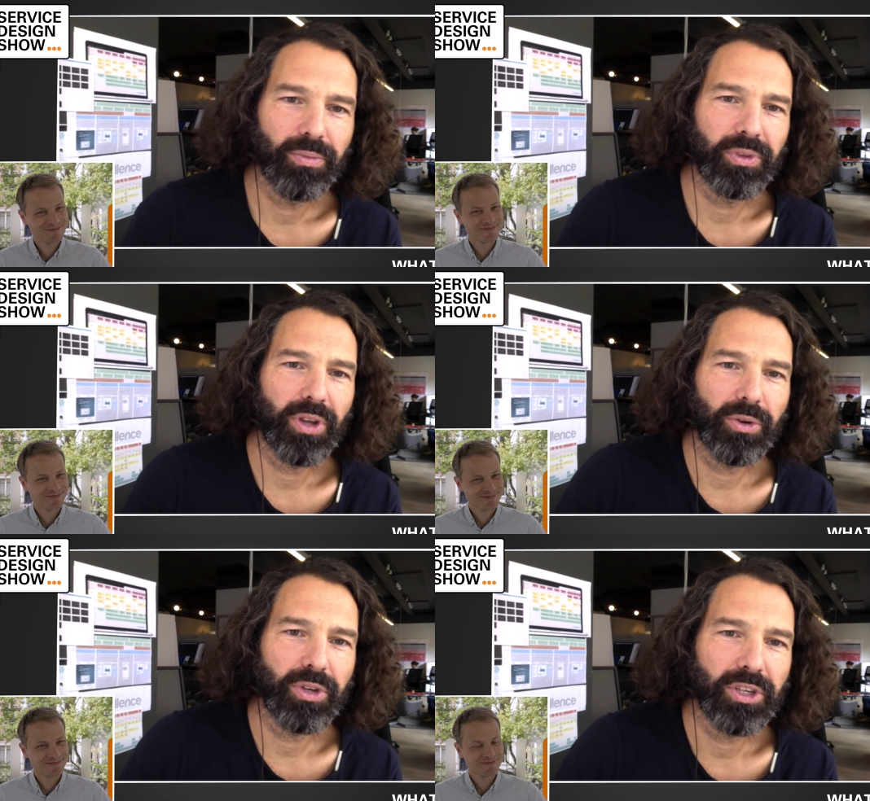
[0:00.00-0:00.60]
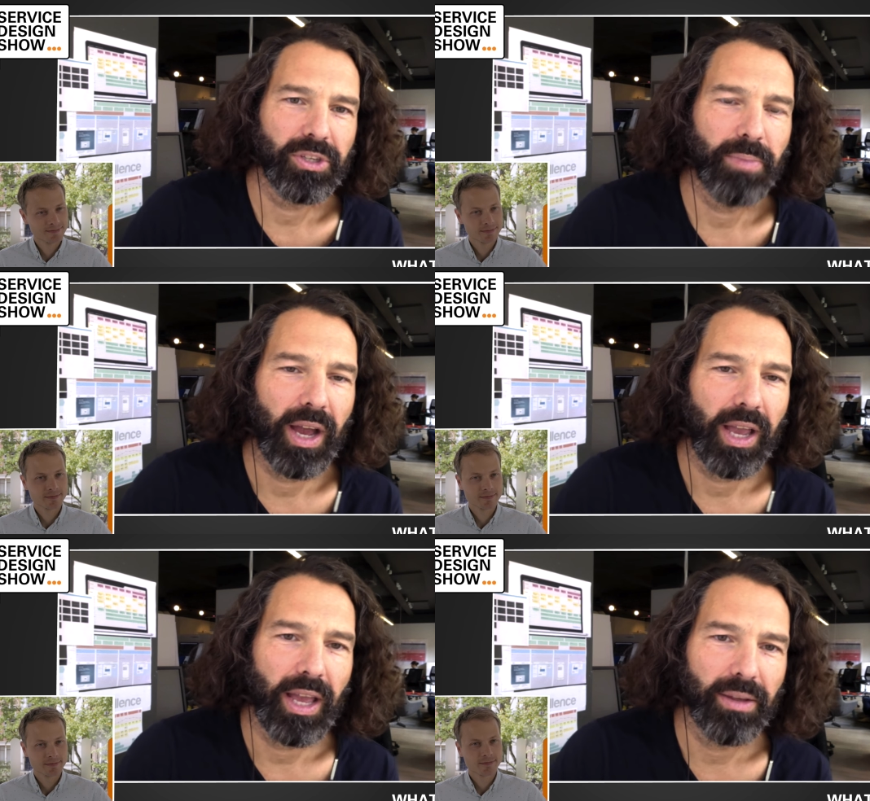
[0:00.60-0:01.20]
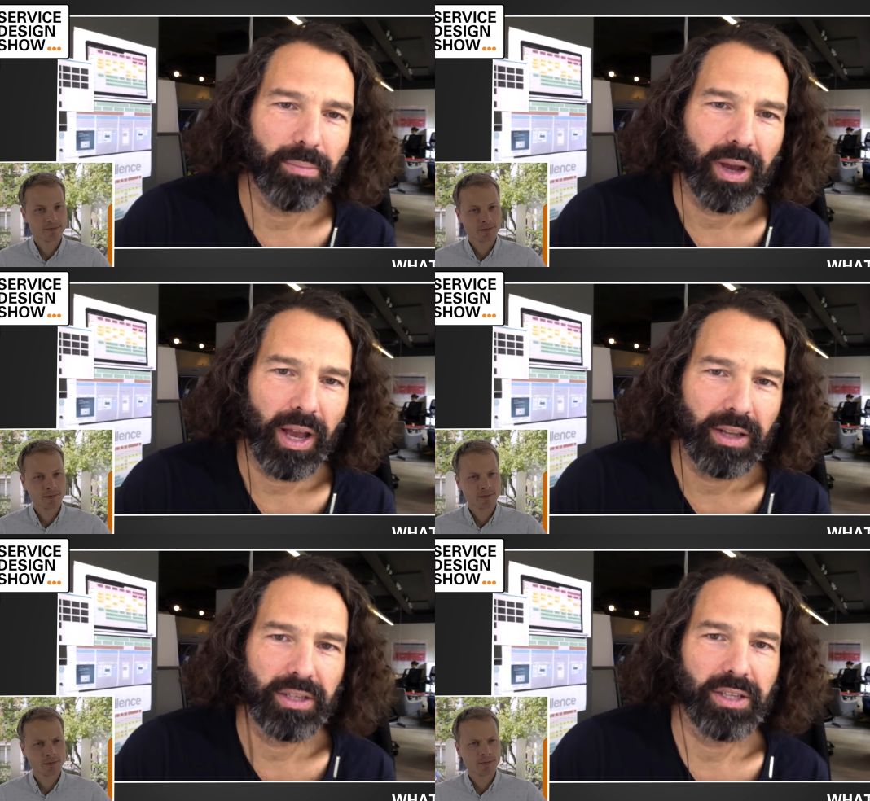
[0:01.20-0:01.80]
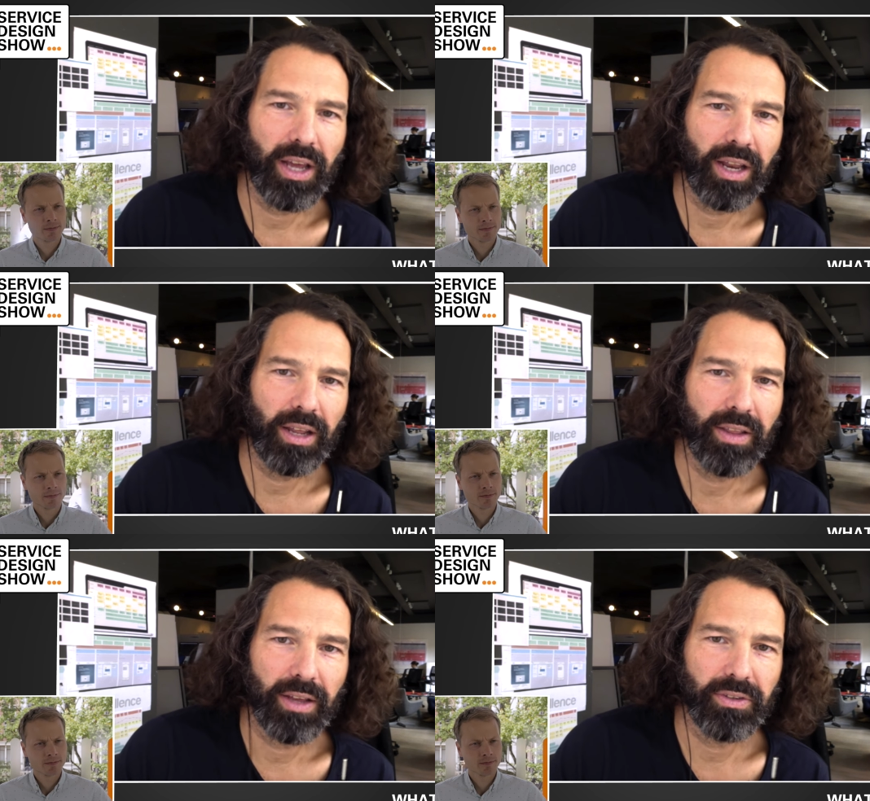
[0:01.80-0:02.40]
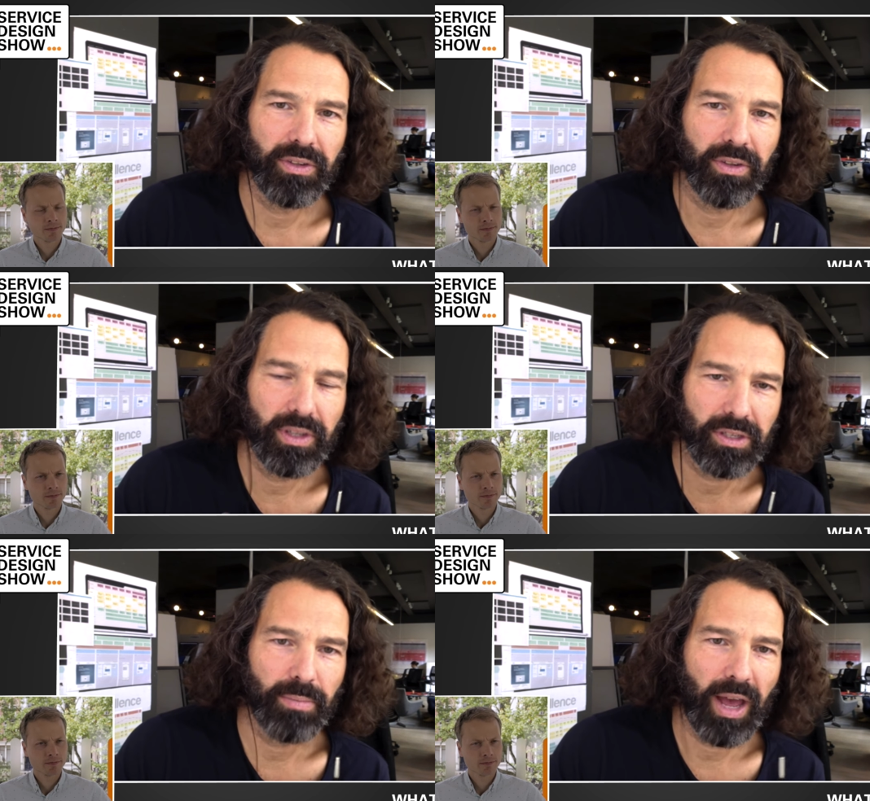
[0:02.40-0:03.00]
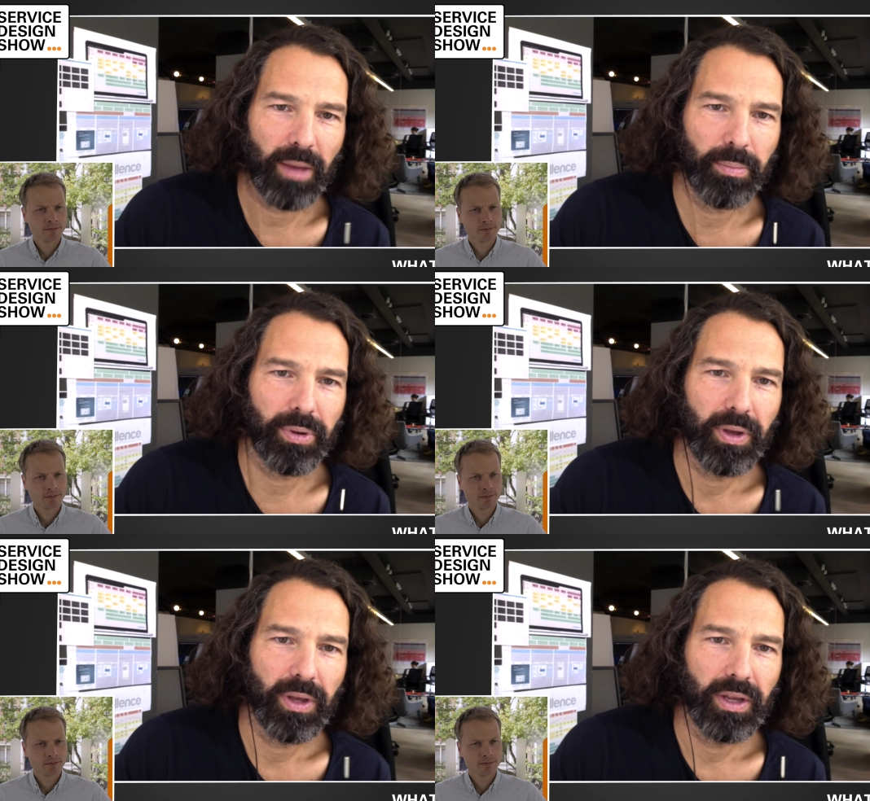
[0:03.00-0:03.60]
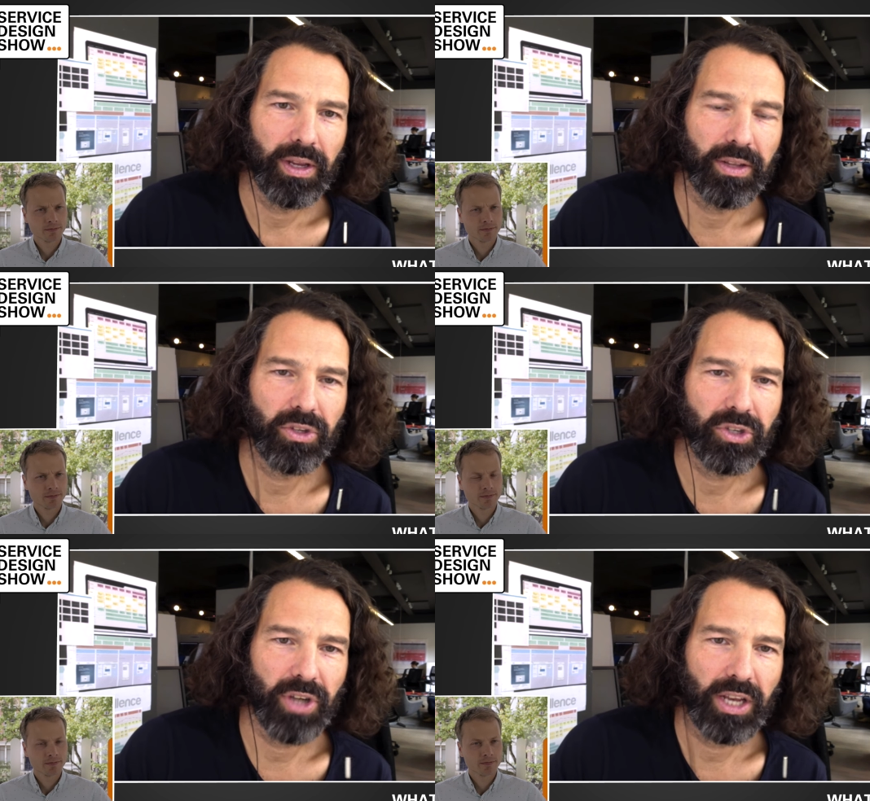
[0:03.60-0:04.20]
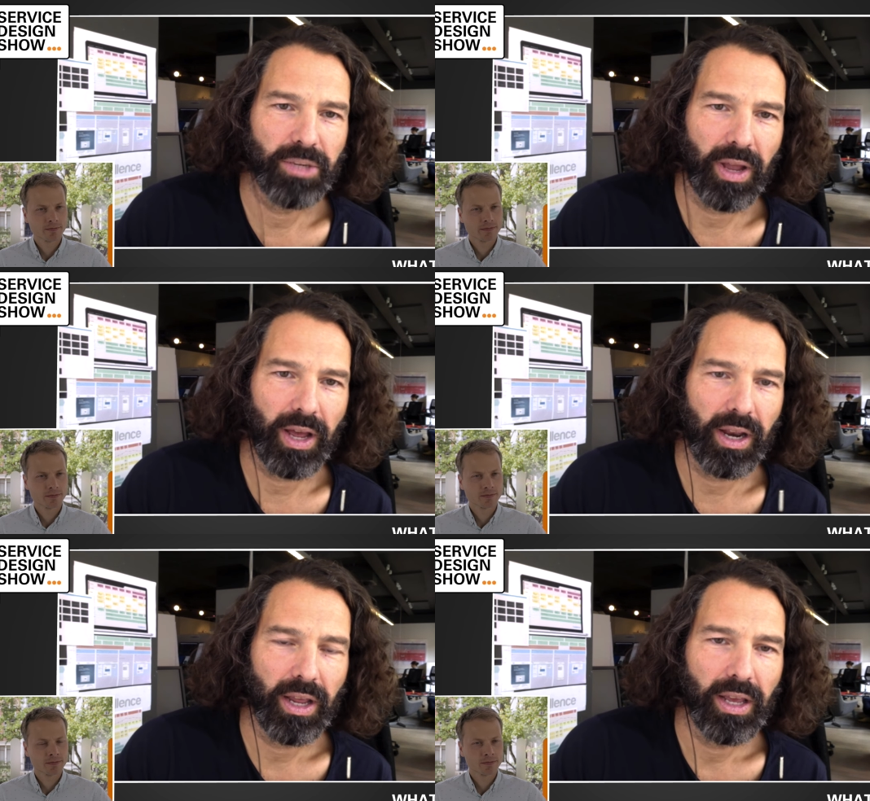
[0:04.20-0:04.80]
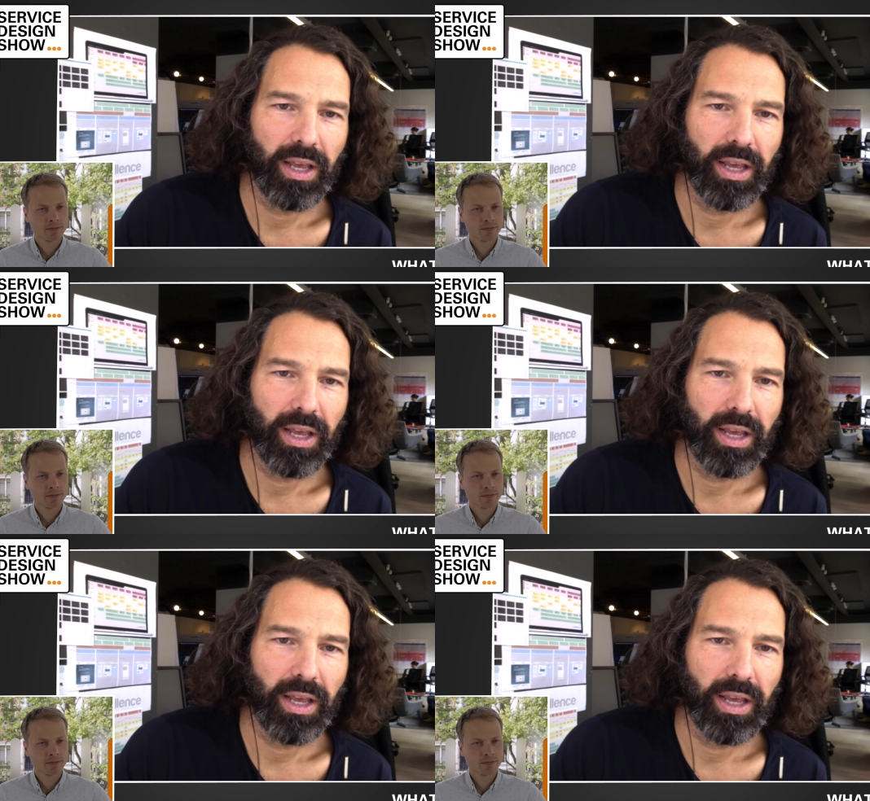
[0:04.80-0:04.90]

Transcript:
Speaker 1: So just by, by understanding that this map is the change plan,